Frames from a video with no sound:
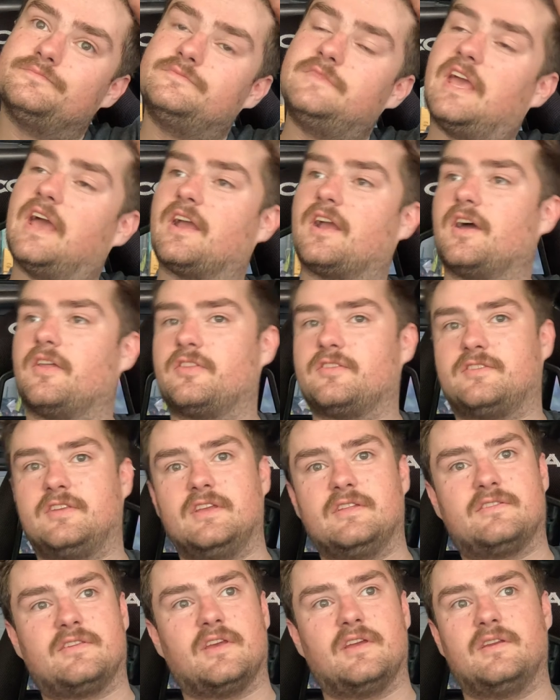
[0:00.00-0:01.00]
Yeah, got the
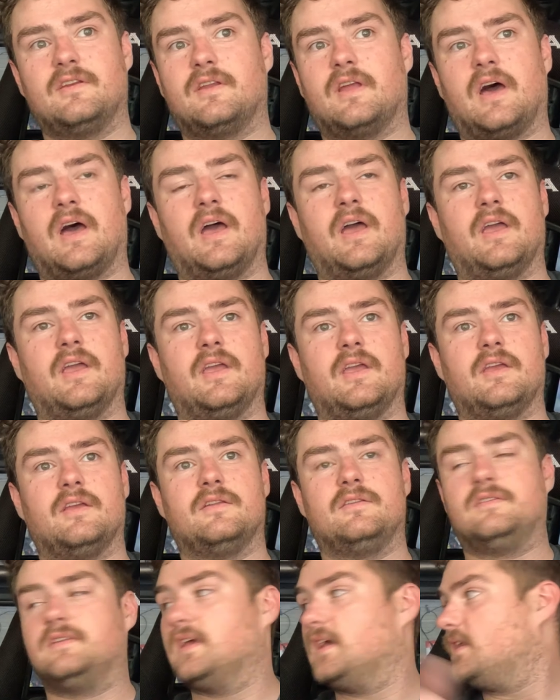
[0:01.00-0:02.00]
seats in.
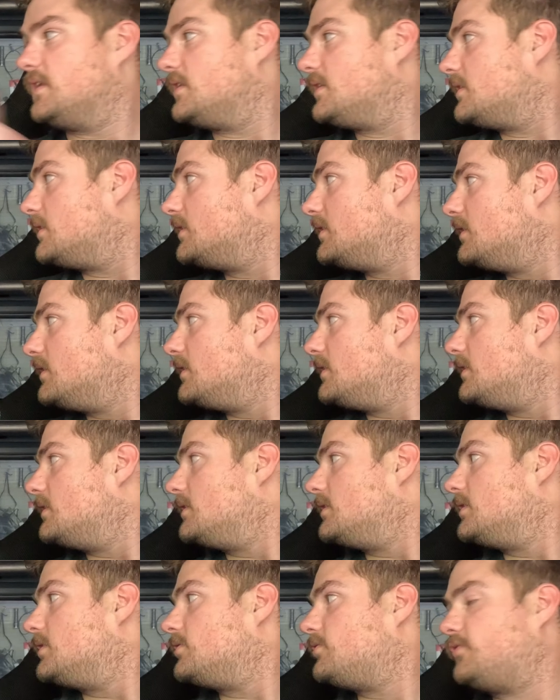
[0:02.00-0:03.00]
I did
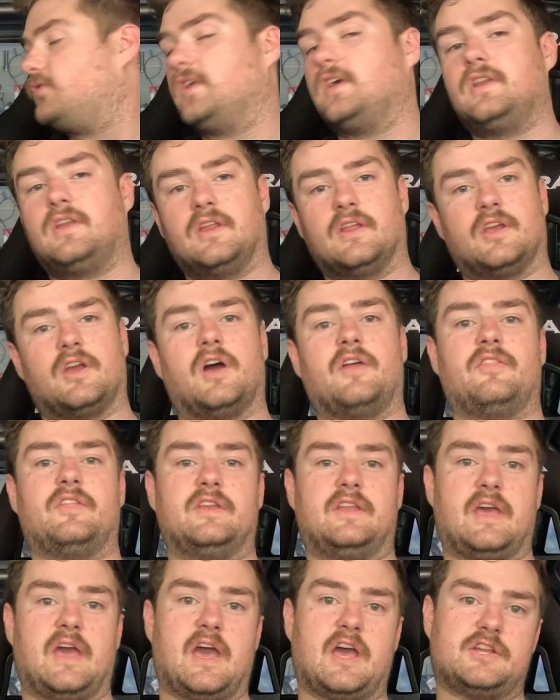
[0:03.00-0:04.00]
fit and cut the
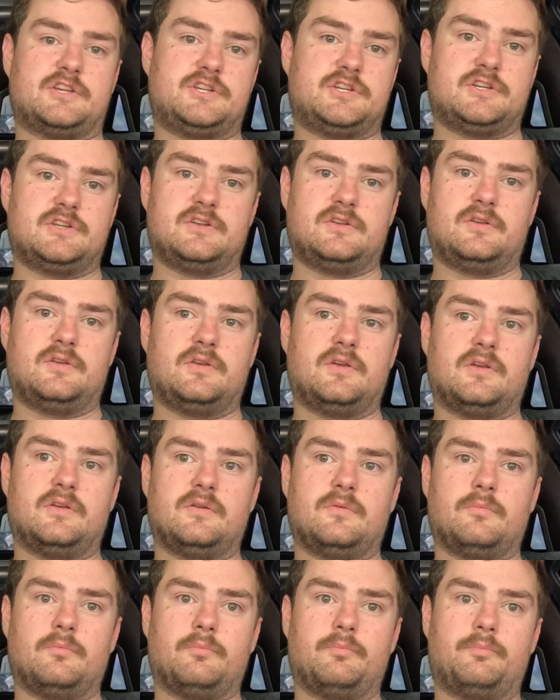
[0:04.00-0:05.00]
dash
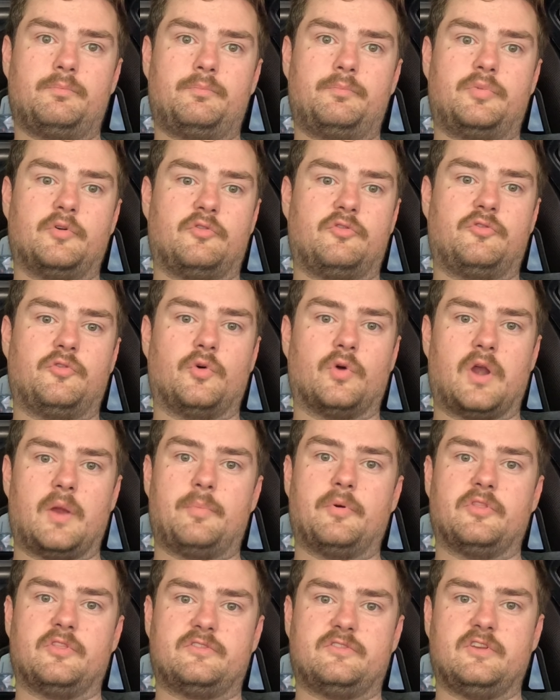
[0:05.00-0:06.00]
before I
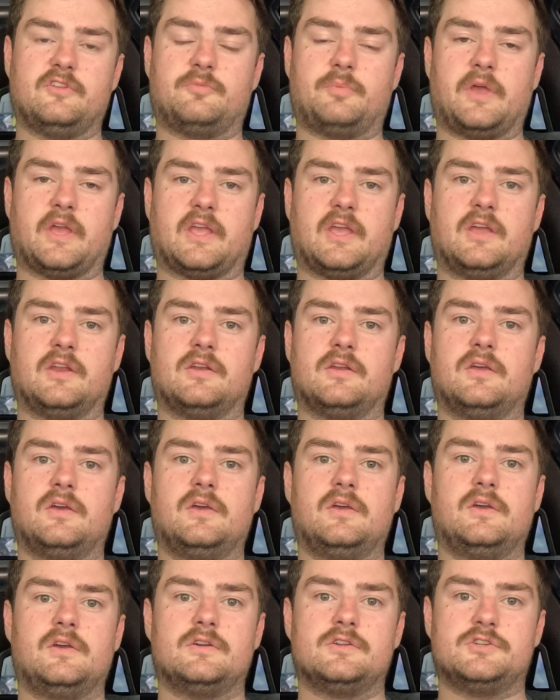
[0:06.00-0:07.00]
put the seats back in,
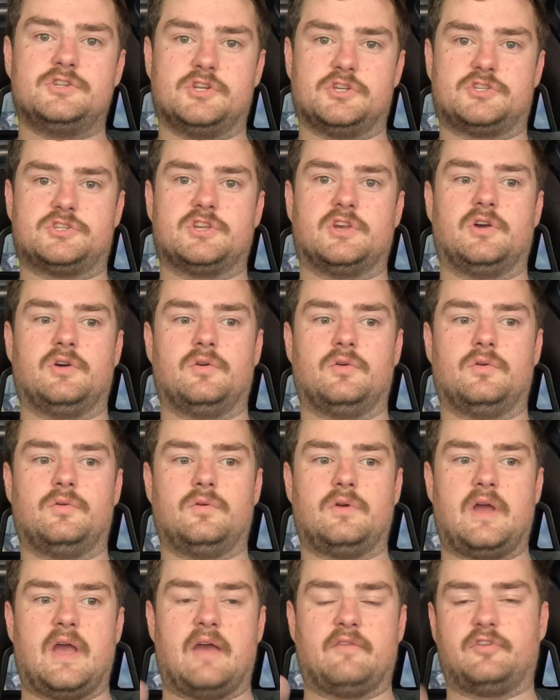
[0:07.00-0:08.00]
just so
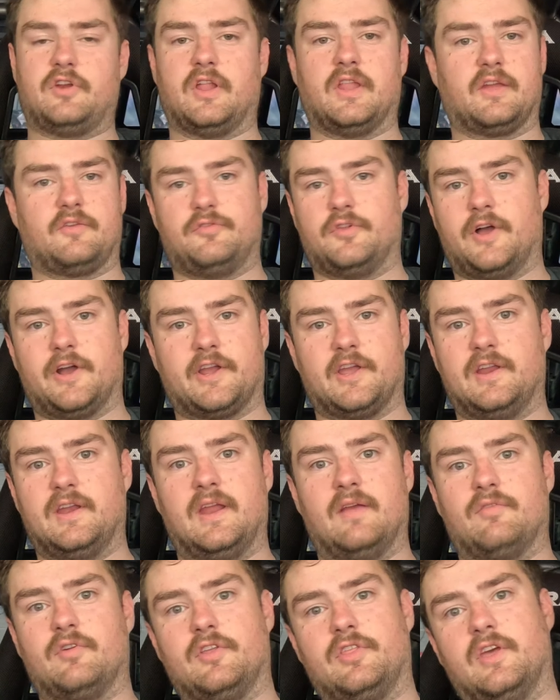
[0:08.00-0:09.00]
after I flock it
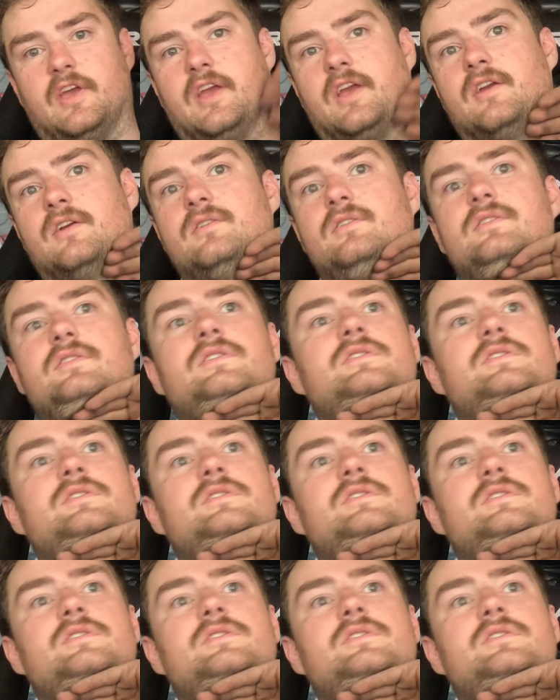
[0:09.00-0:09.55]
and everything,